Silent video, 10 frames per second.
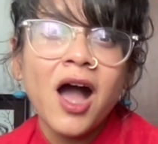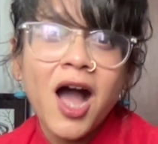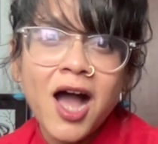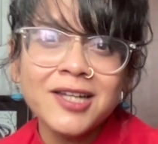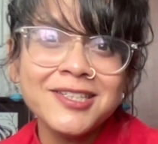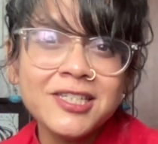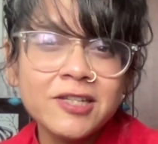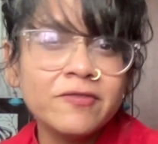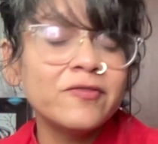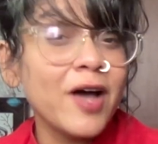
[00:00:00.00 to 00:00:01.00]

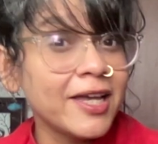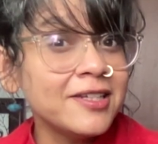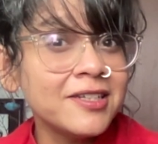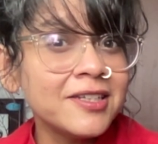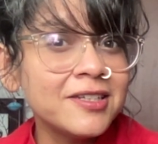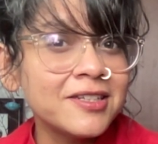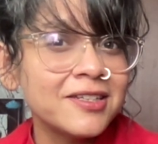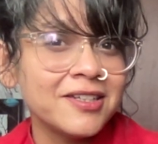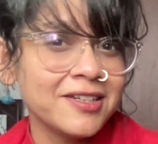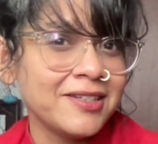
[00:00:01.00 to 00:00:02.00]
undivided
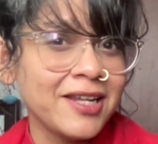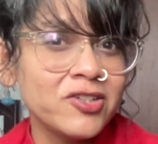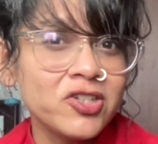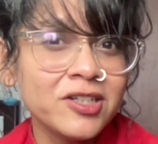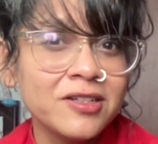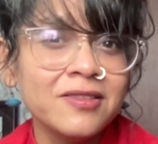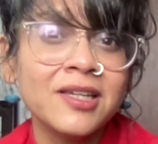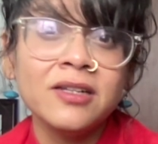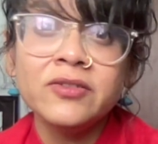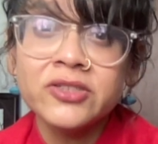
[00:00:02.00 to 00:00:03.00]
attention?
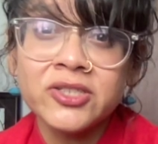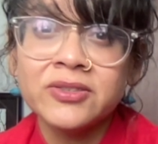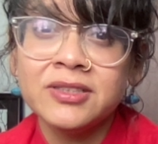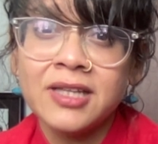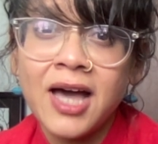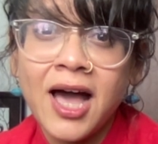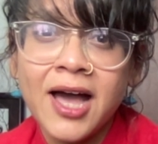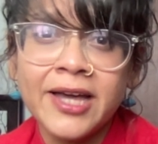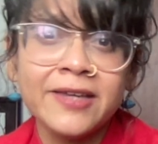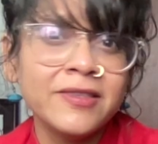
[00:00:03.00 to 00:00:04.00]
They looked you in the
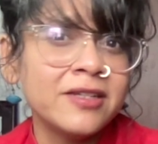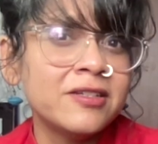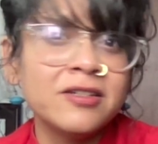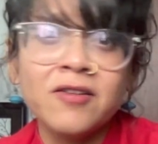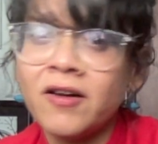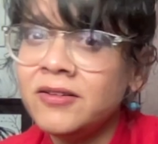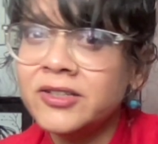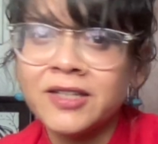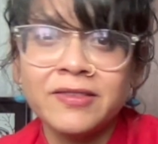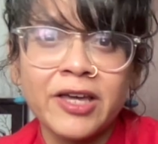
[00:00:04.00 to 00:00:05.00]
eye, they did not
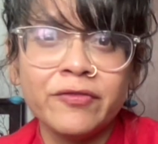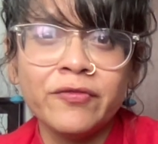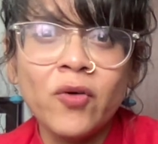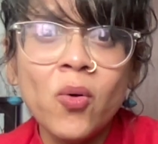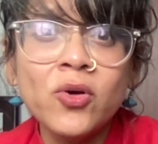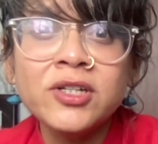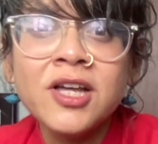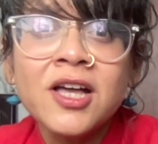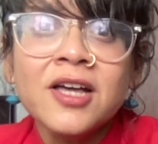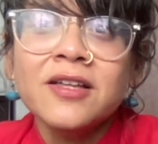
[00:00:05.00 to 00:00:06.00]
look at their phone,
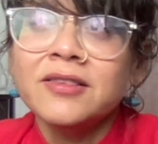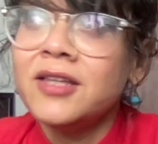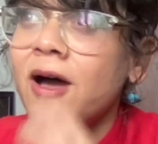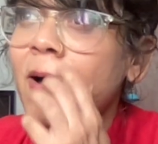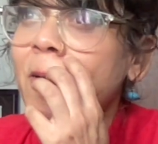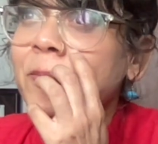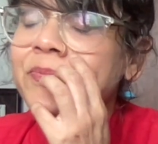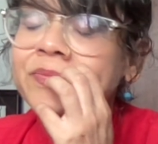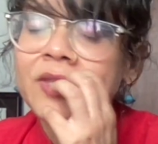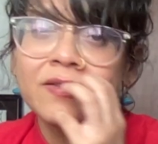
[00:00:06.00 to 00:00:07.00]

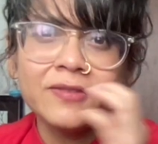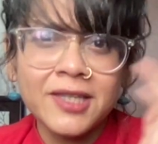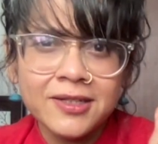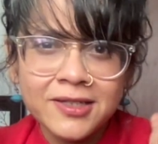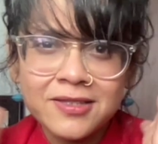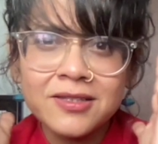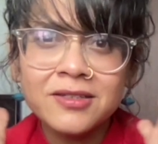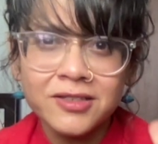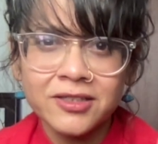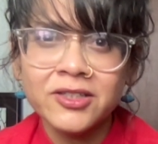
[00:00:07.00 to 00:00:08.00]
they
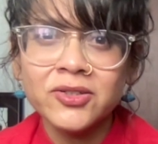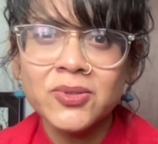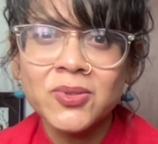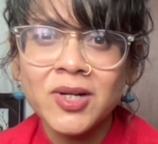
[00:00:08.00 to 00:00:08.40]
listened to you